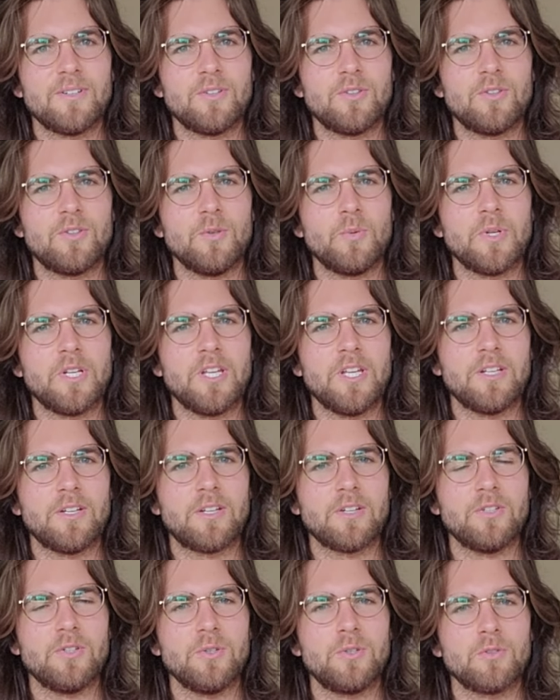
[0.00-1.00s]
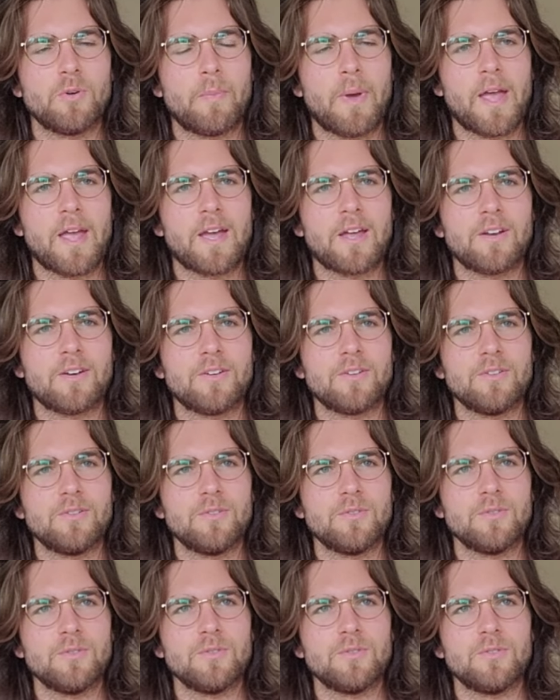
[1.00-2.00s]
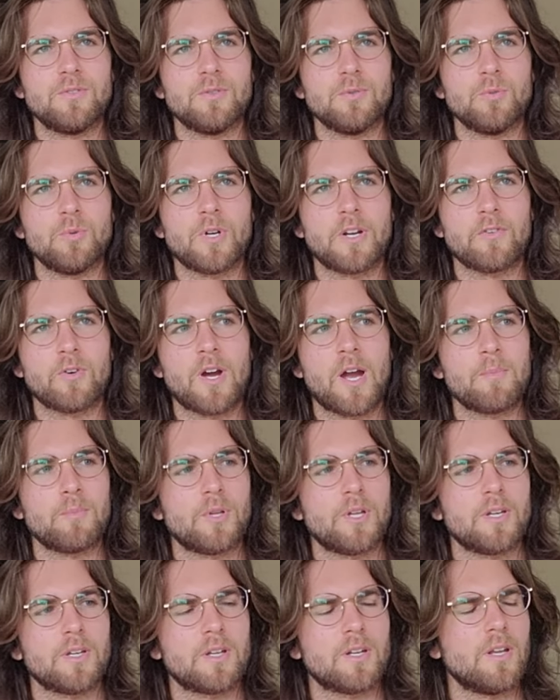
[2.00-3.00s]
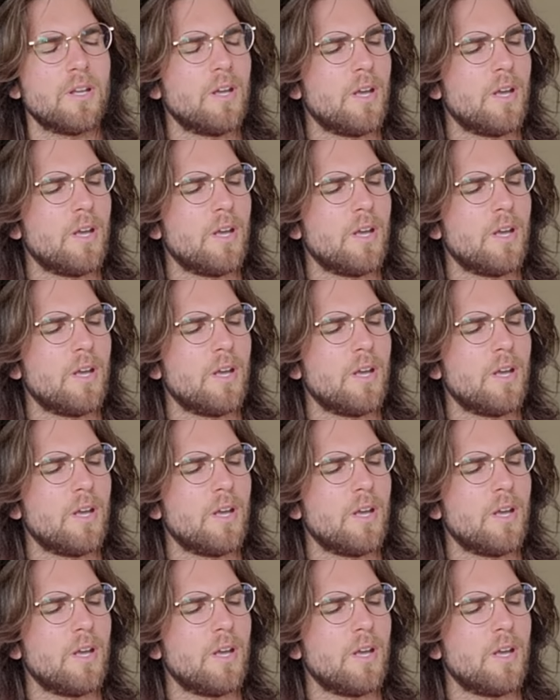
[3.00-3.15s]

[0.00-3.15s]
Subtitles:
do what he could do to a band, to whatever I'm playing in.